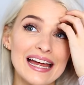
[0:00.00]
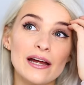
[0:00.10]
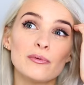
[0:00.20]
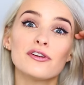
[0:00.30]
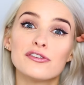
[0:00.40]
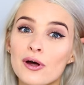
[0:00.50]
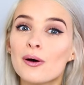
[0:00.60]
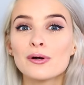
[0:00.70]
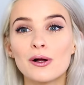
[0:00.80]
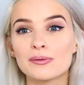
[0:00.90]
It was
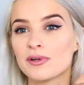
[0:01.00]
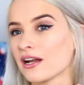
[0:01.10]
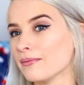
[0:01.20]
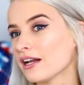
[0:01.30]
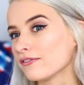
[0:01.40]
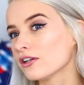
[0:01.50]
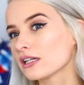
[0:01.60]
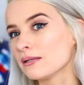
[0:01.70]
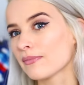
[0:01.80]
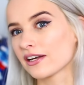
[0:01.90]
so golden blonde. I mean, I've
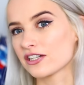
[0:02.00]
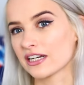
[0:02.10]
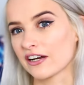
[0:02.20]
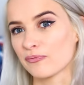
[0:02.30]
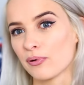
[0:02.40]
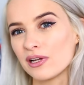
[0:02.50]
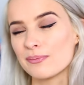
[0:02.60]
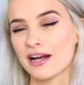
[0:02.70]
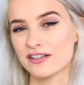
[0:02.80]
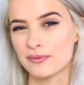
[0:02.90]
luckily managed to kind of pull
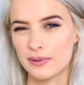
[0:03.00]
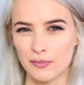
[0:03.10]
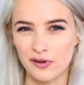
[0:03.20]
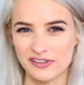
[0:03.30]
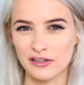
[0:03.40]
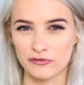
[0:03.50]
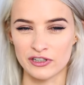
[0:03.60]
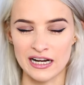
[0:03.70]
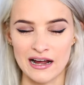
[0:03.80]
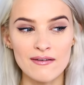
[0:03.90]
it back to a bit more
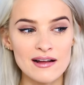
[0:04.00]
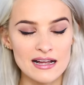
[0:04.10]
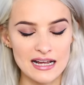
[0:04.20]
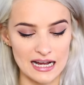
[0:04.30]
silvery now